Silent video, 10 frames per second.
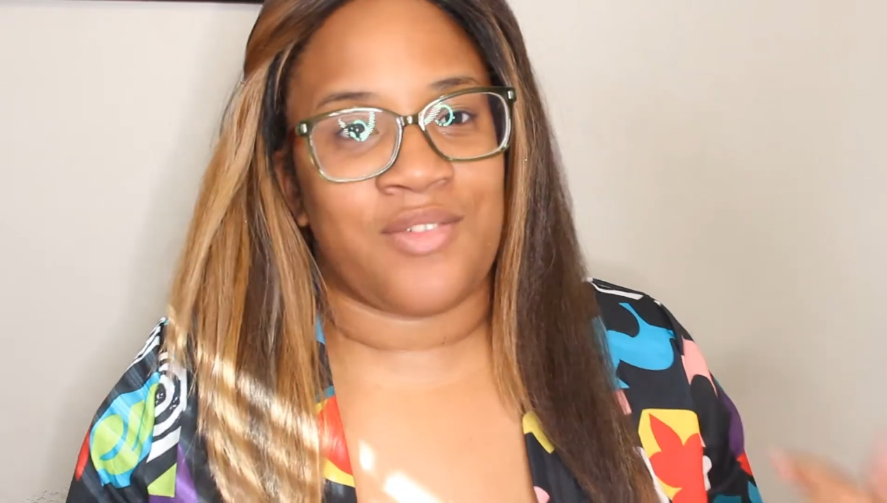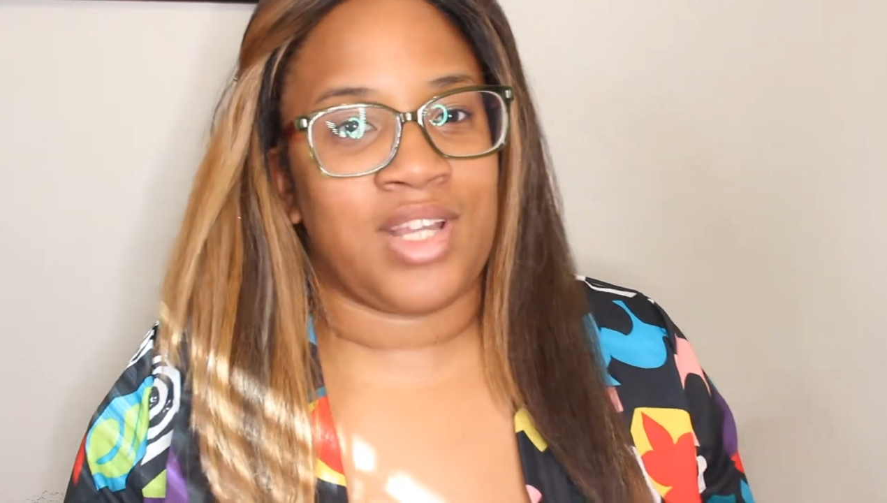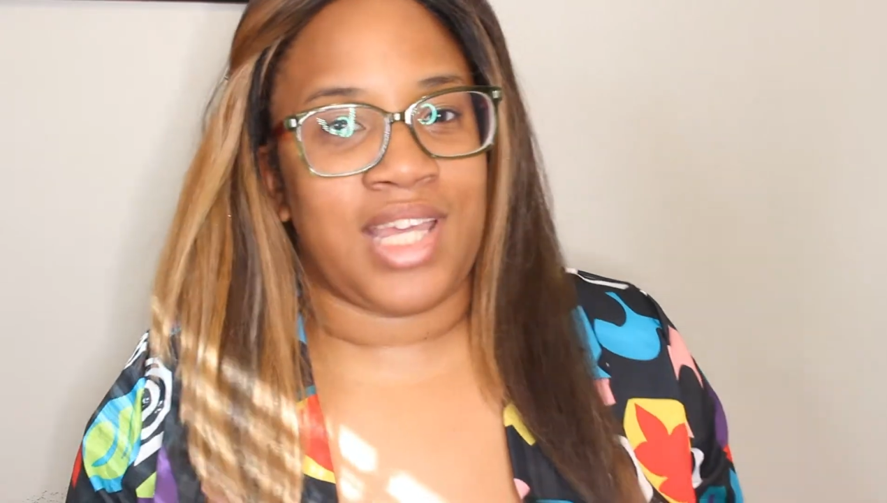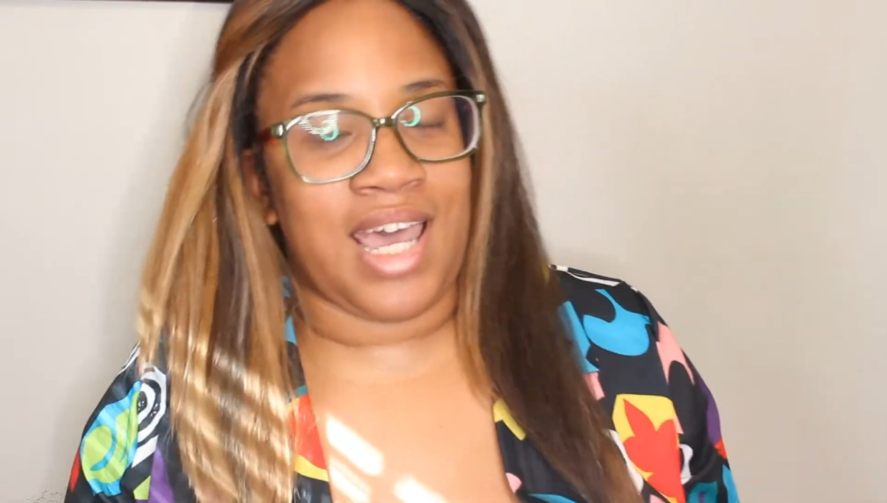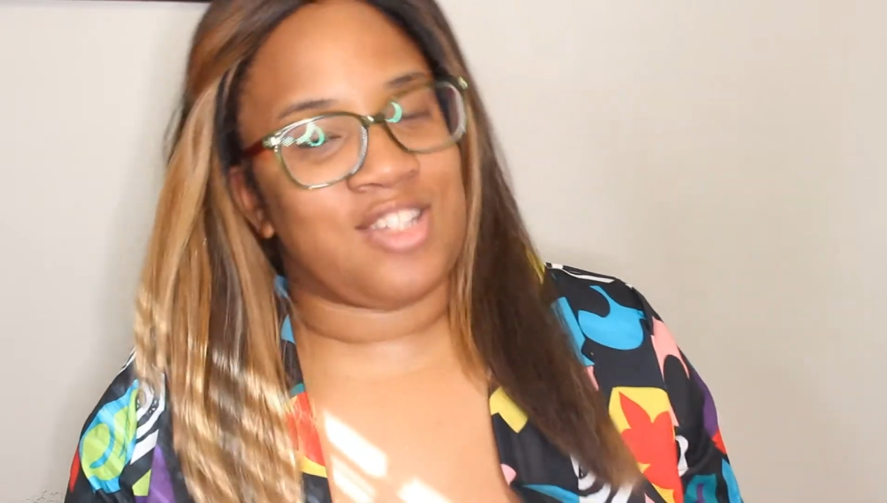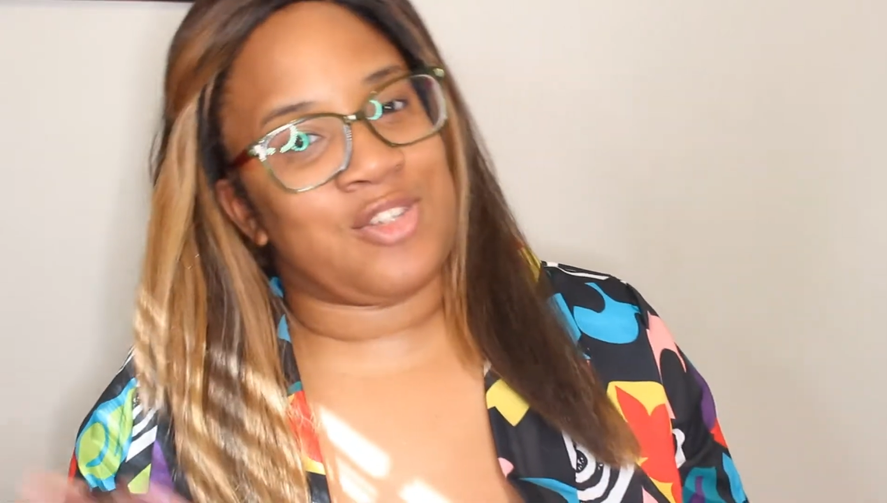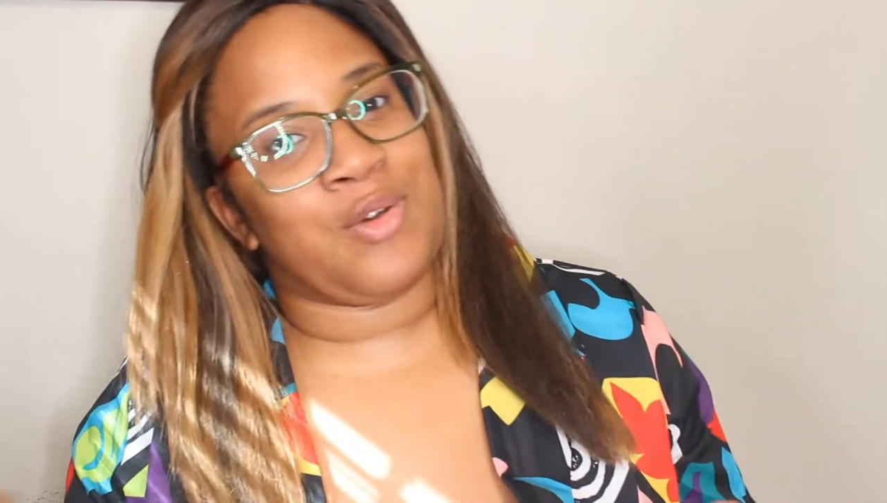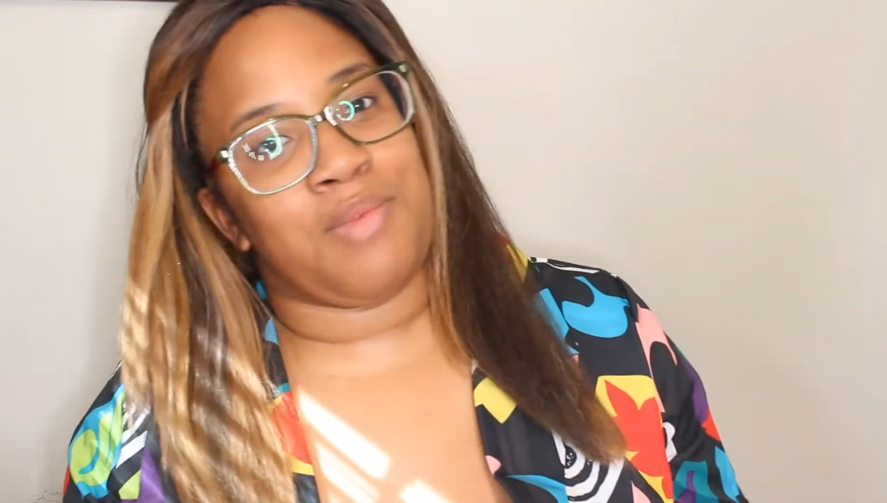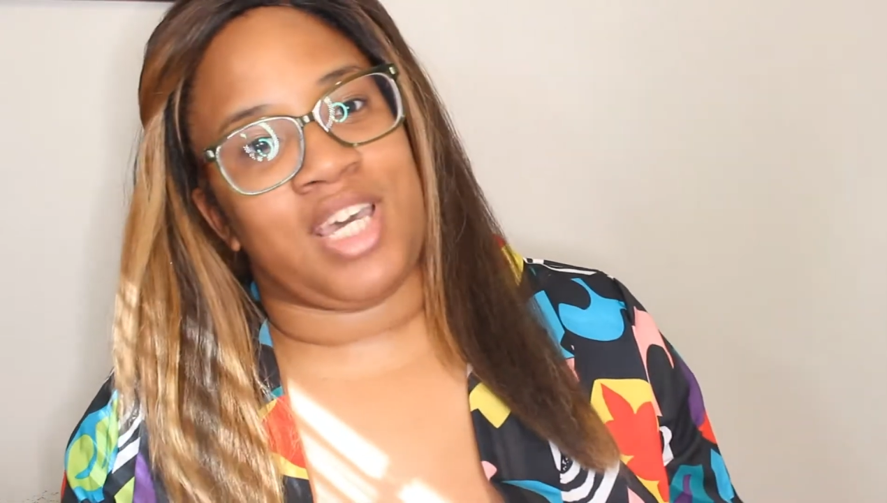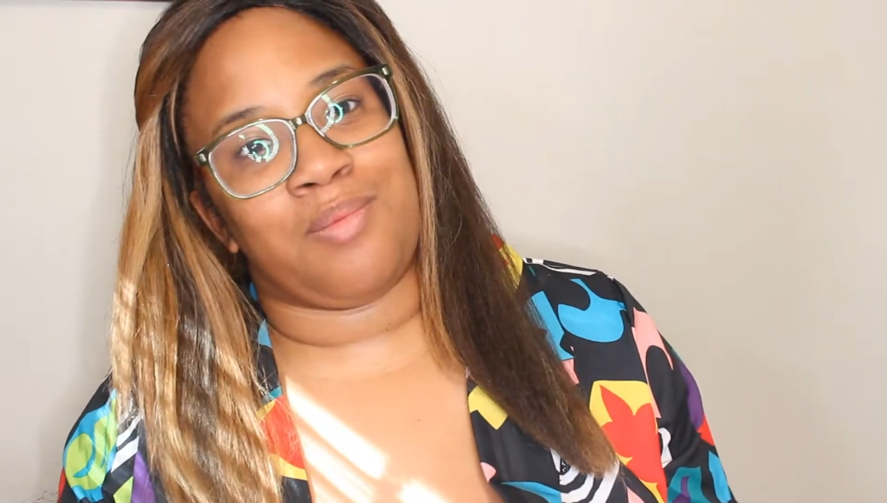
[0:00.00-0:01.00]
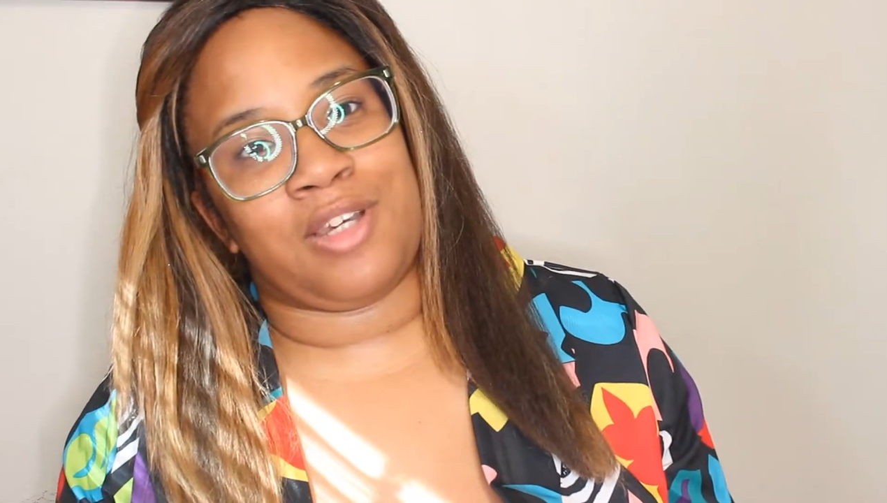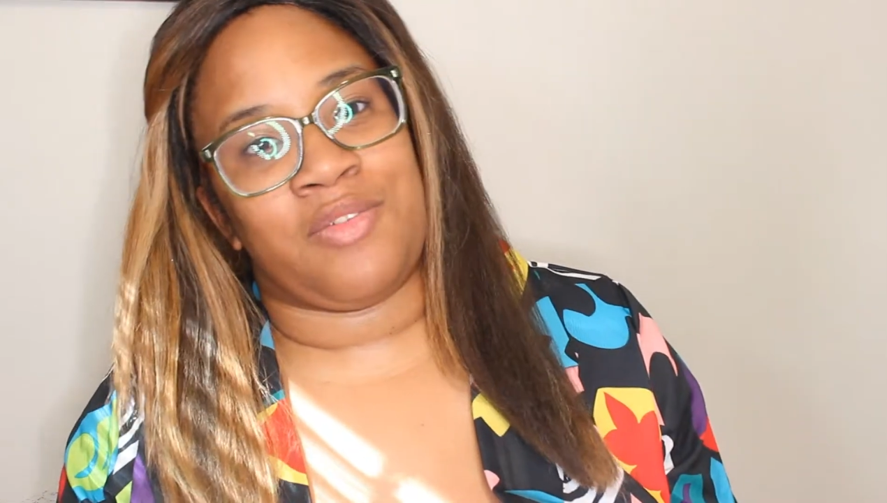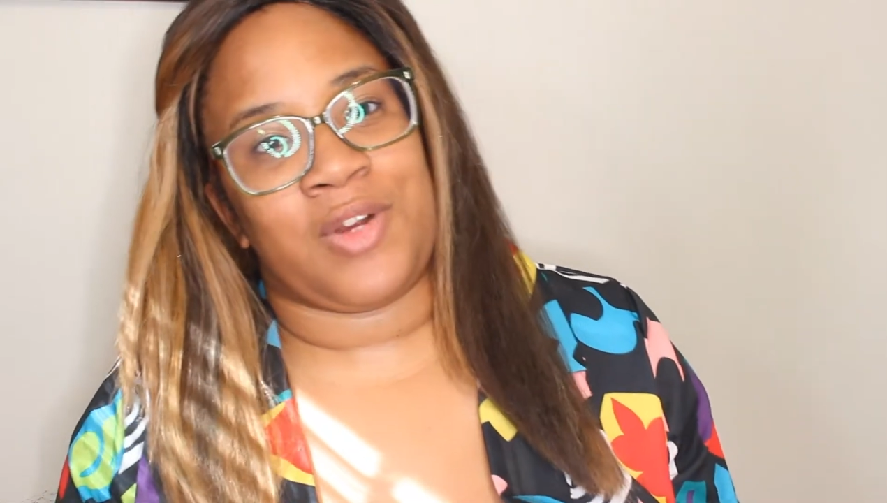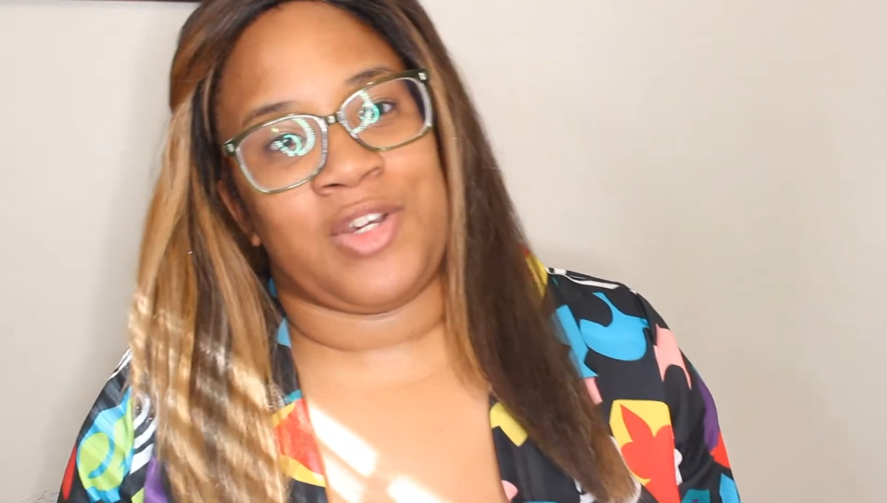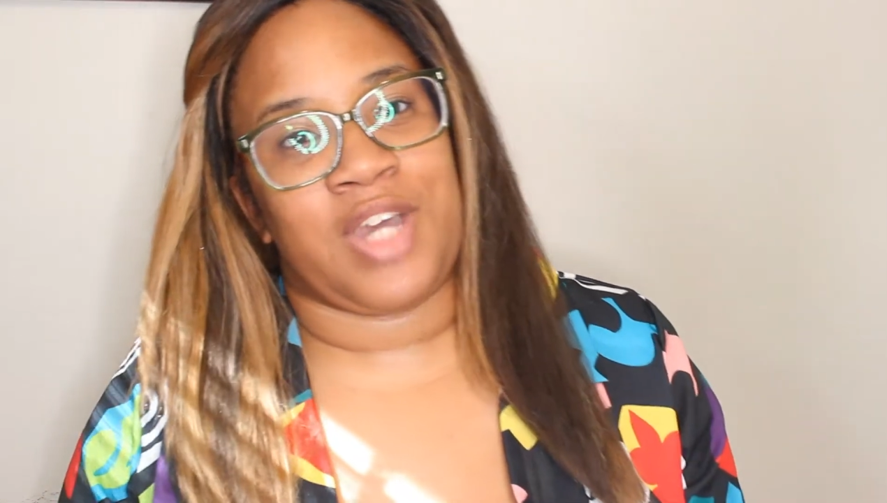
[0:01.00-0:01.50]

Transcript: definitely had to do a makeup look for you